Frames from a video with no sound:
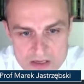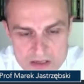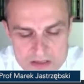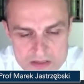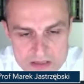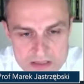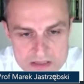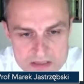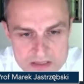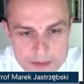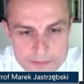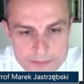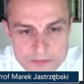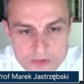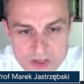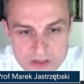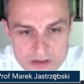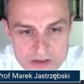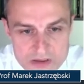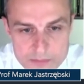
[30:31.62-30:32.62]
system
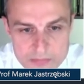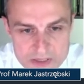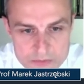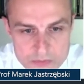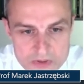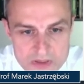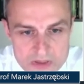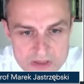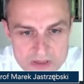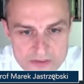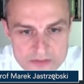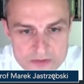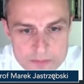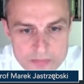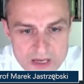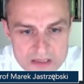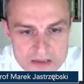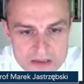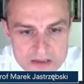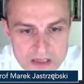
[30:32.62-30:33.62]
in between left
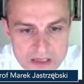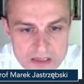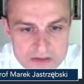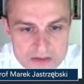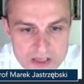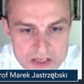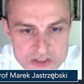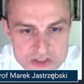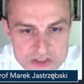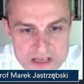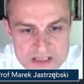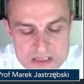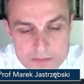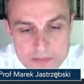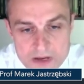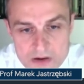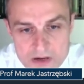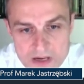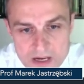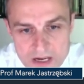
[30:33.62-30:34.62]
bundle and the adjacent
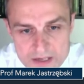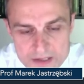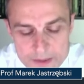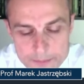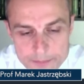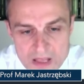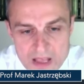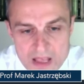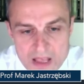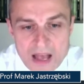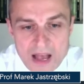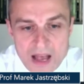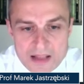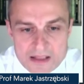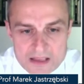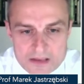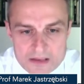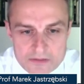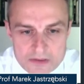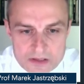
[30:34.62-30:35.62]
myocardium.
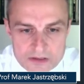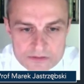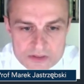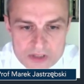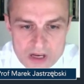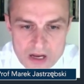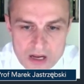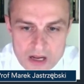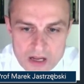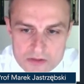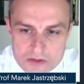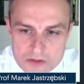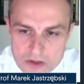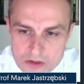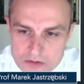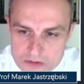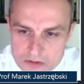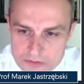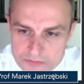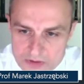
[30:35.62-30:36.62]
And even if there are
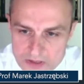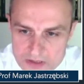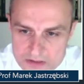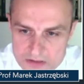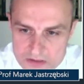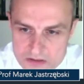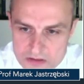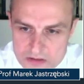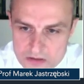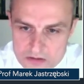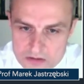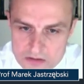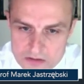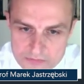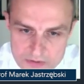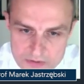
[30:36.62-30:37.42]
no differences or